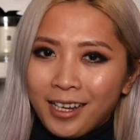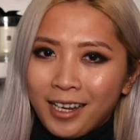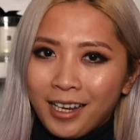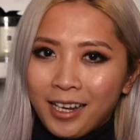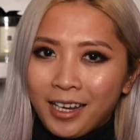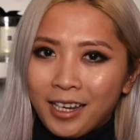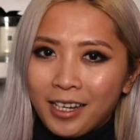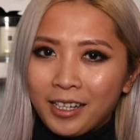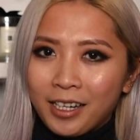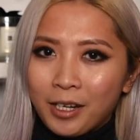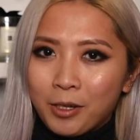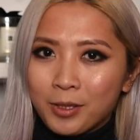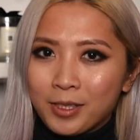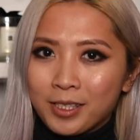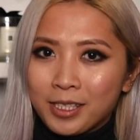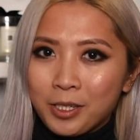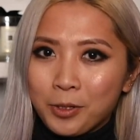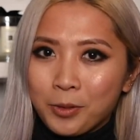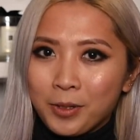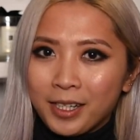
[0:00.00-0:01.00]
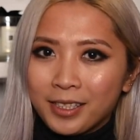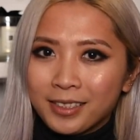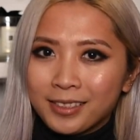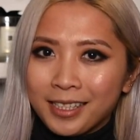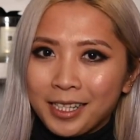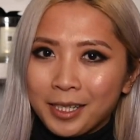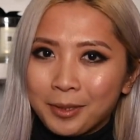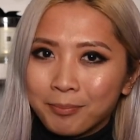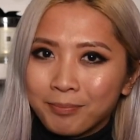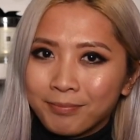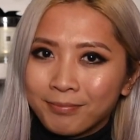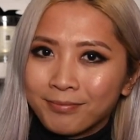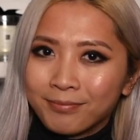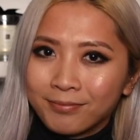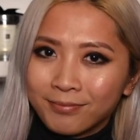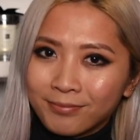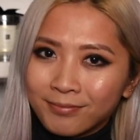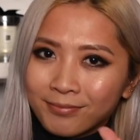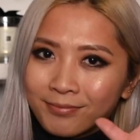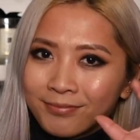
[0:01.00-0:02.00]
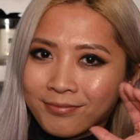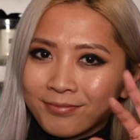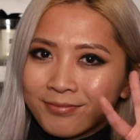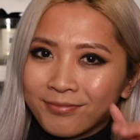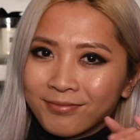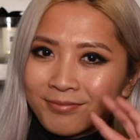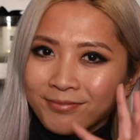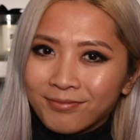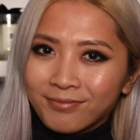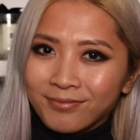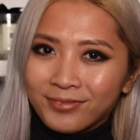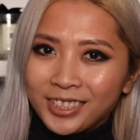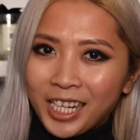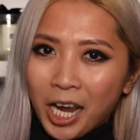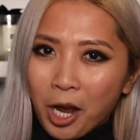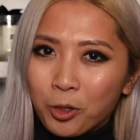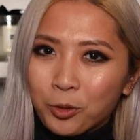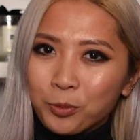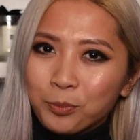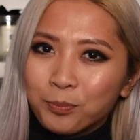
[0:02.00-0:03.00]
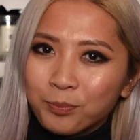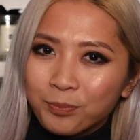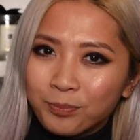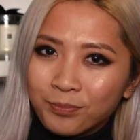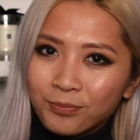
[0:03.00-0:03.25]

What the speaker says: And I'll see you next time. Ciao.